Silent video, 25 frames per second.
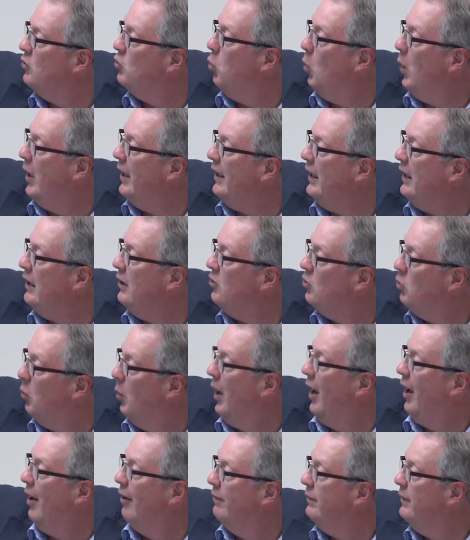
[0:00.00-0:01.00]

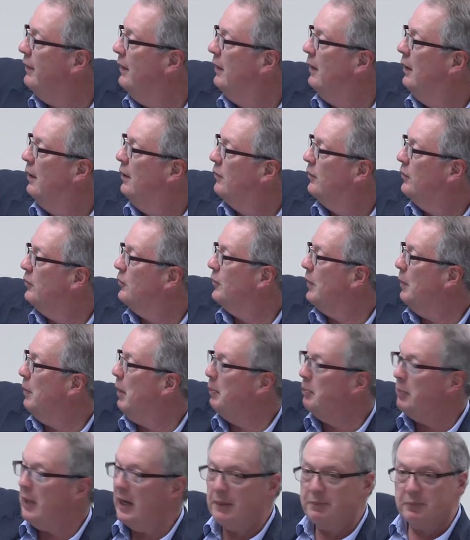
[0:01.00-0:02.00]
2012. This is from a
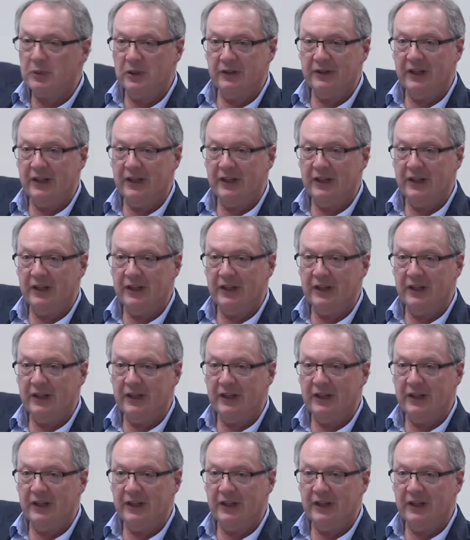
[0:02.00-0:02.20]
paper